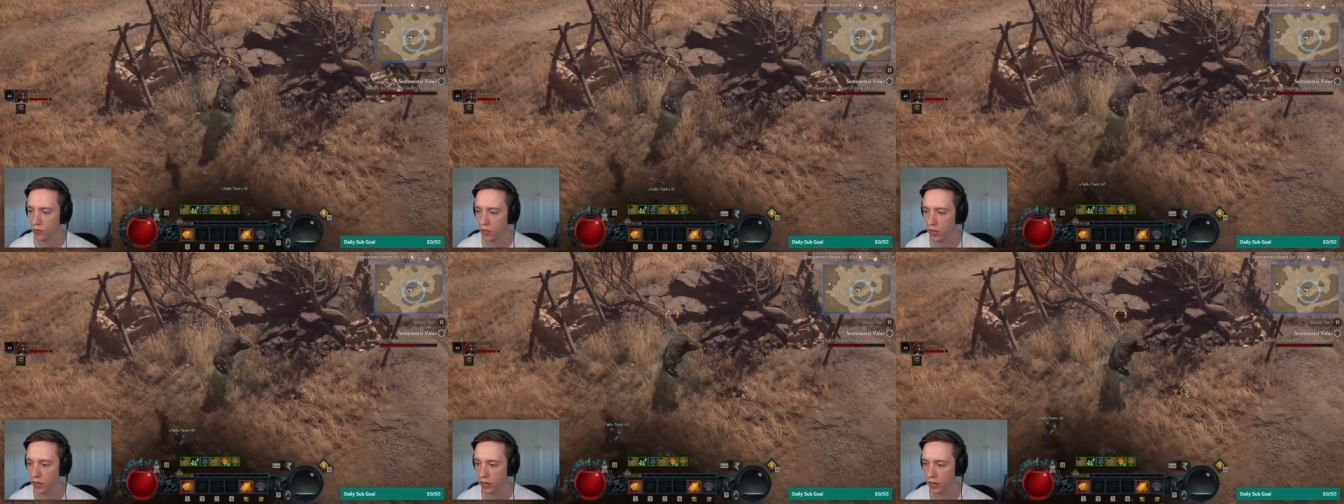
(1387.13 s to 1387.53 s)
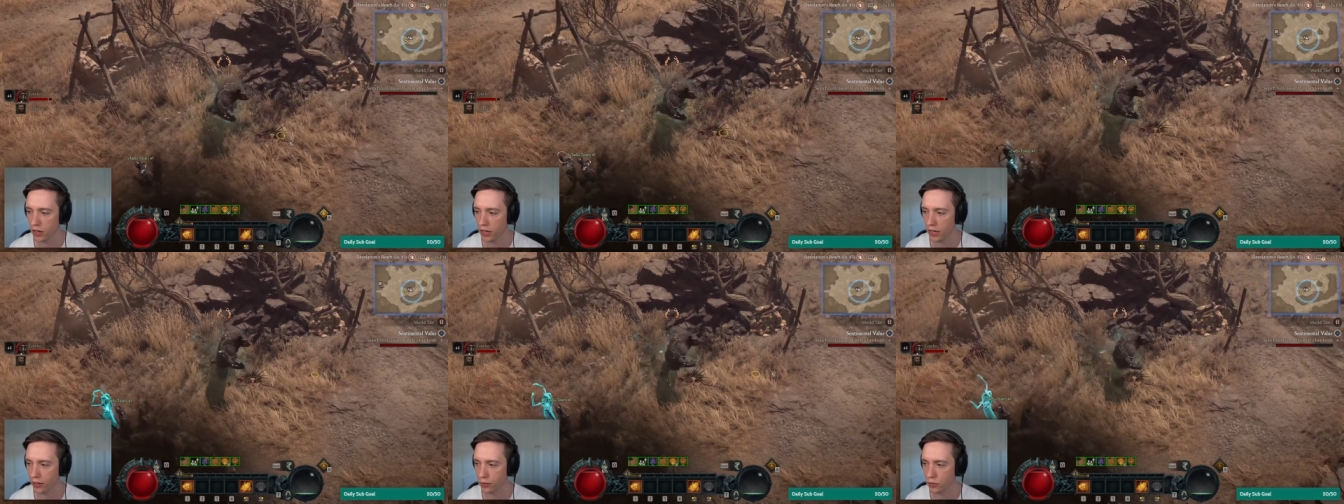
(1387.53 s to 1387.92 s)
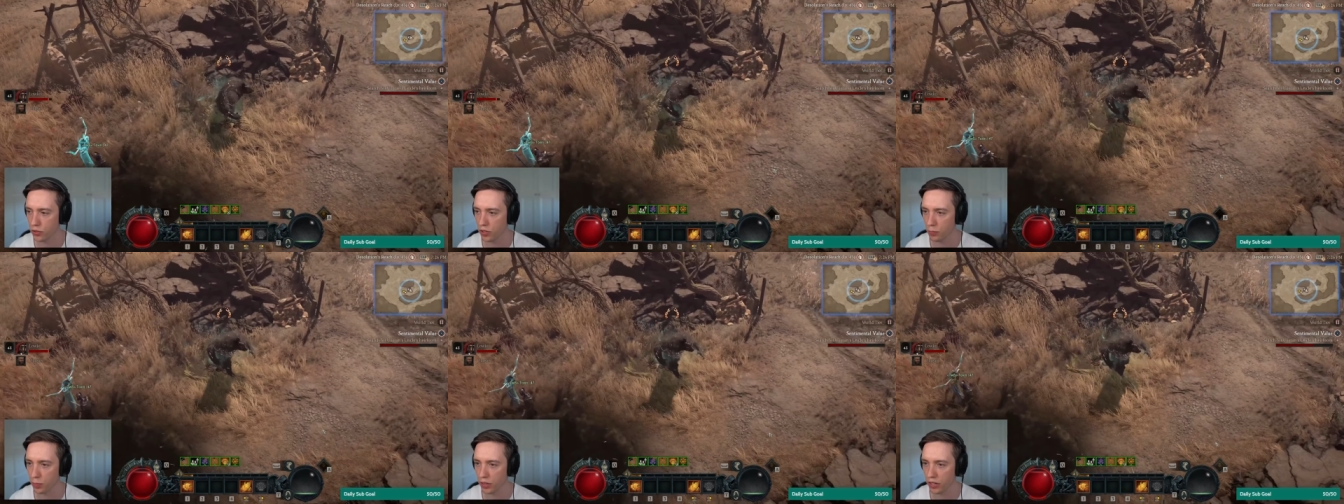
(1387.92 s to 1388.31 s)
I gotta click on
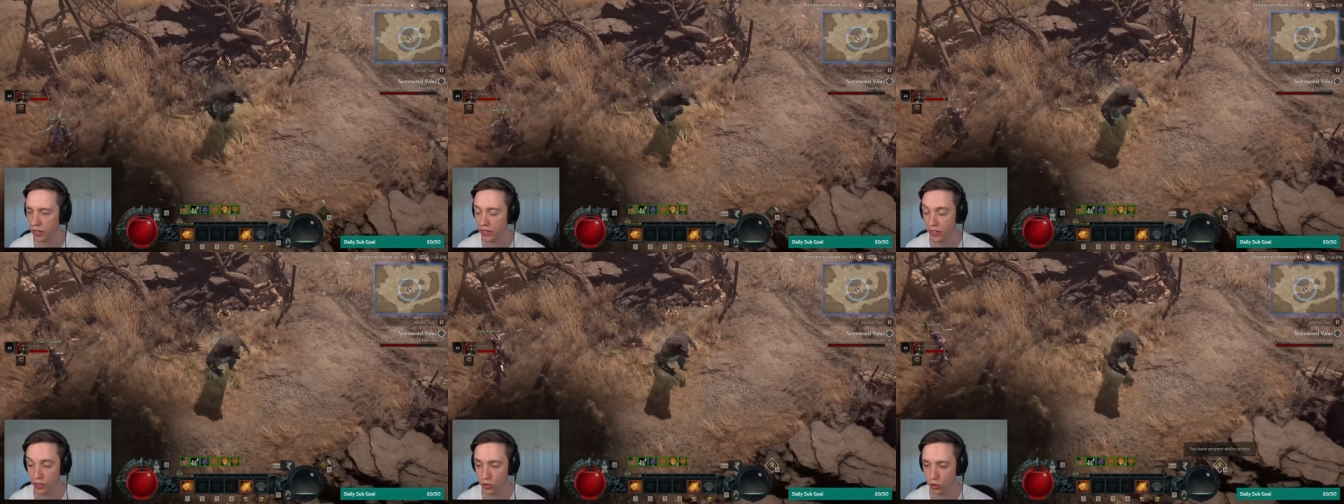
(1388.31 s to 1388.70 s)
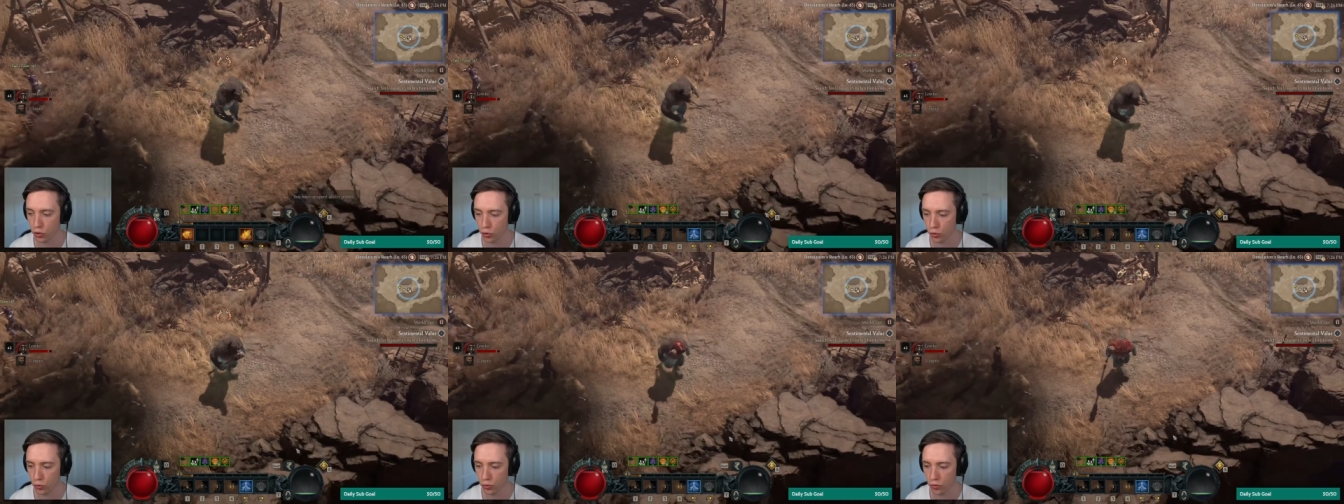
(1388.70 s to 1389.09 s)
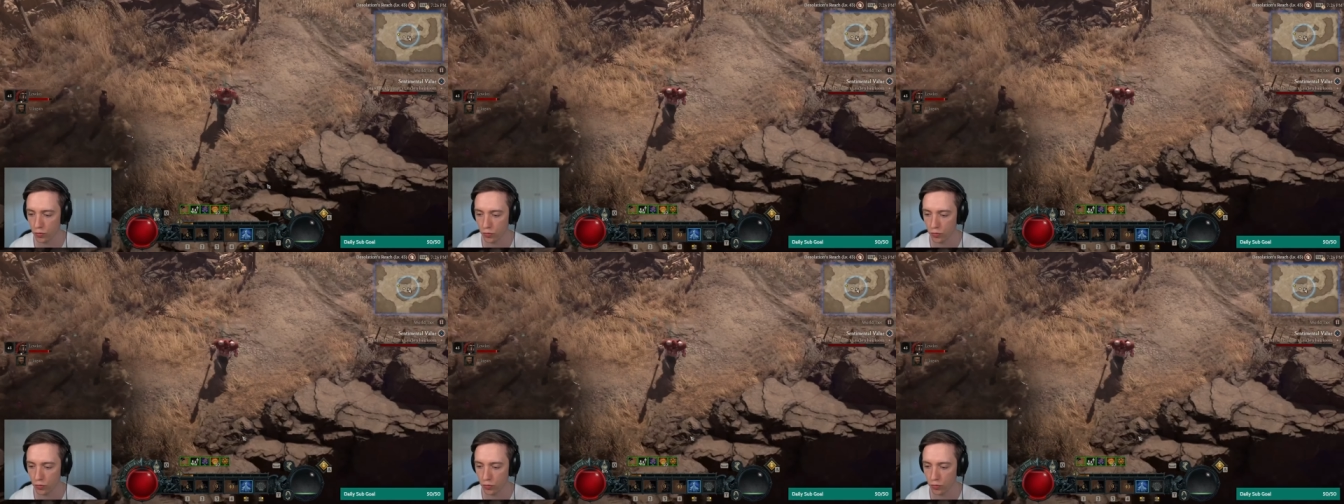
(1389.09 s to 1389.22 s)
something in this circle.